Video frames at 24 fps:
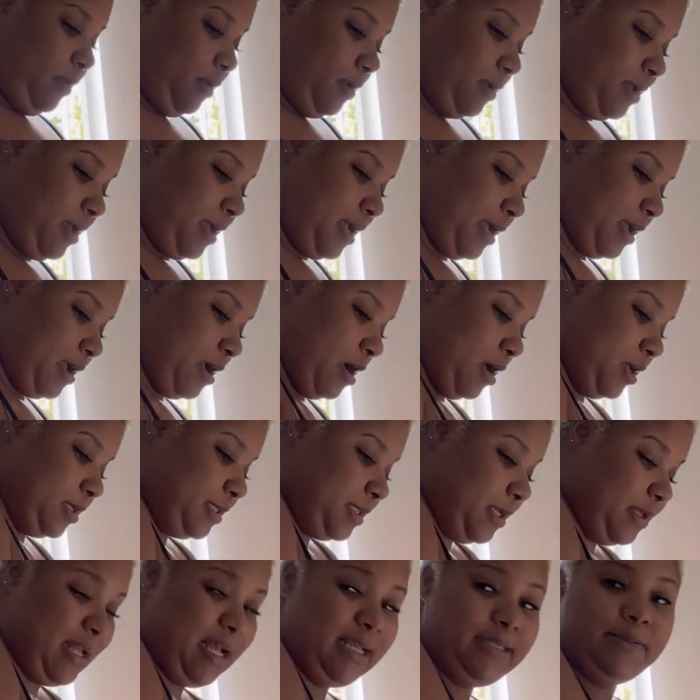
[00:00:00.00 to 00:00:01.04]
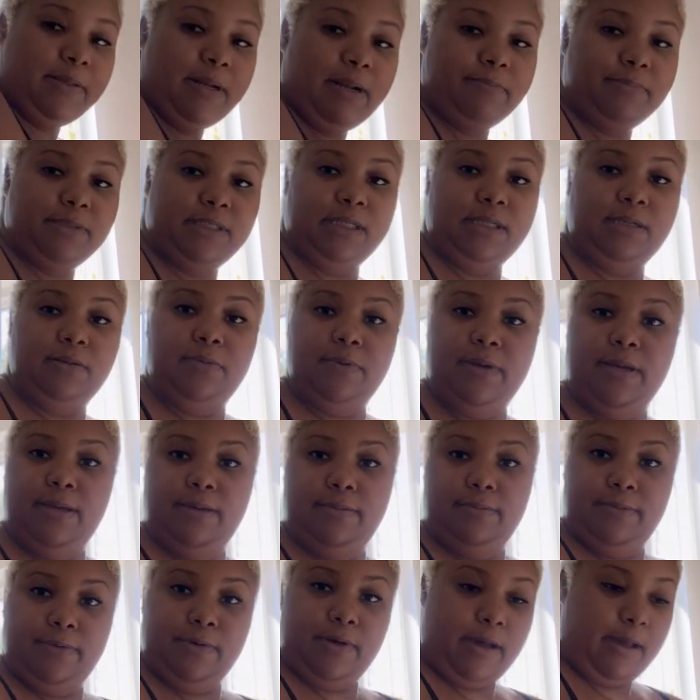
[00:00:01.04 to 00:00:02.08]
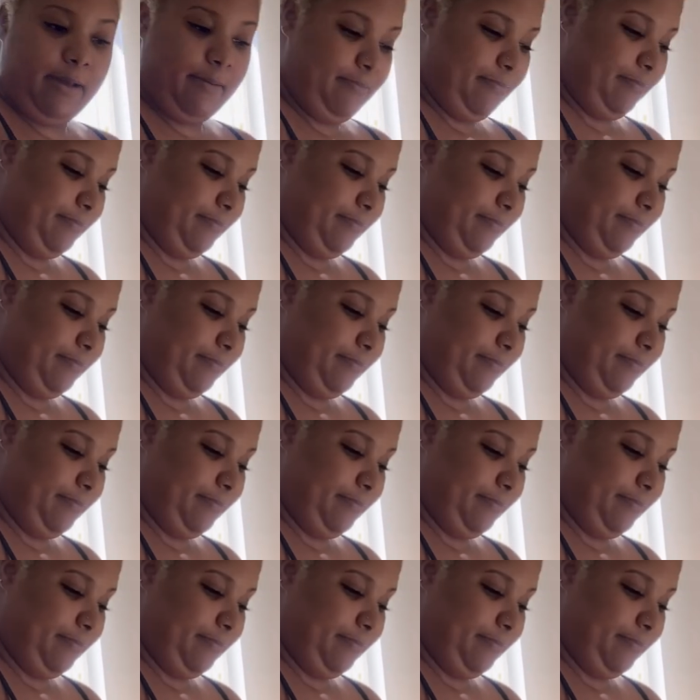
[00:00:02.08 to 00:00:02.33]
yeah, y'all, so that's what I'm dealing with, okay?